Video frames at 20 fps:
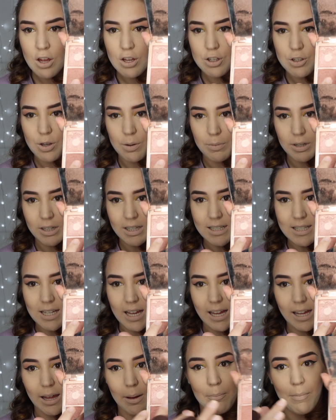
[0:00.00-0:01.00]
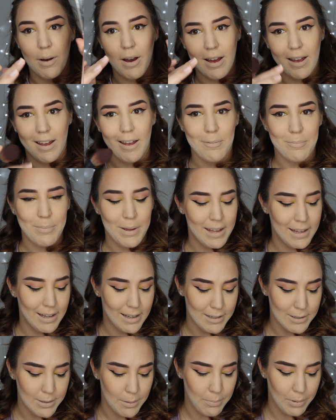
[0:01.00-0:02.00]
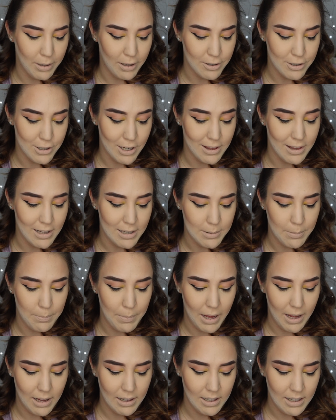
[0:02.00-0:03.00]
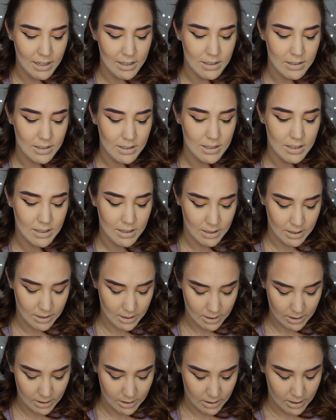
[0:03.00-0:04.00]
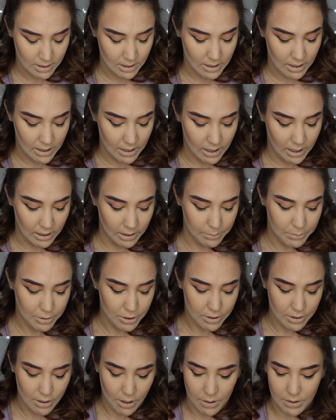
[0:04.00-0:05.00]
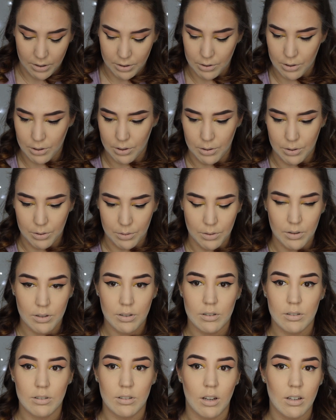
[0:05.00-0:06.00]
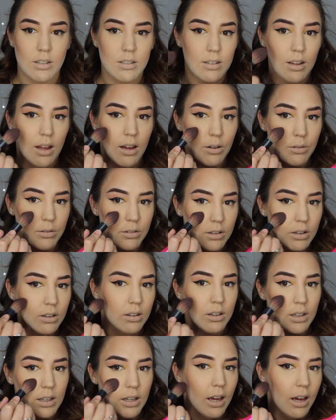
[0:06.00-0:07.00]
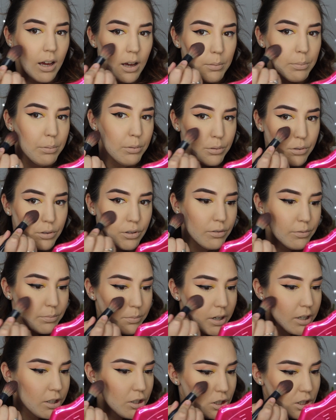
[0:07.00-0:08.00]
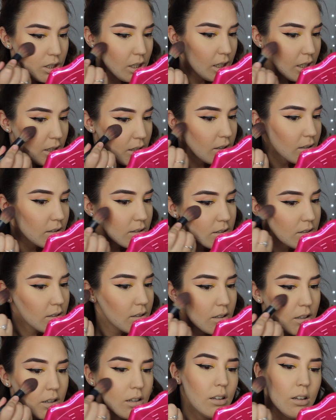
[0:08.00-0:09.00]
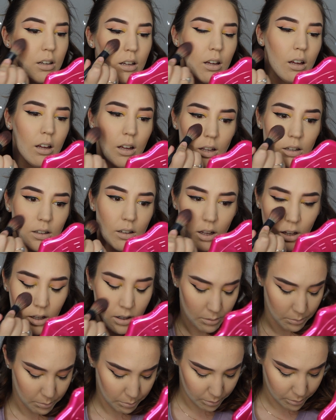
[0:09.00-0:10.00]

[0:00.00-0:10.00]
So I'm going to take my pinkest blush in this palette. And I'm just going to dust that on the apples of my cheeks and up.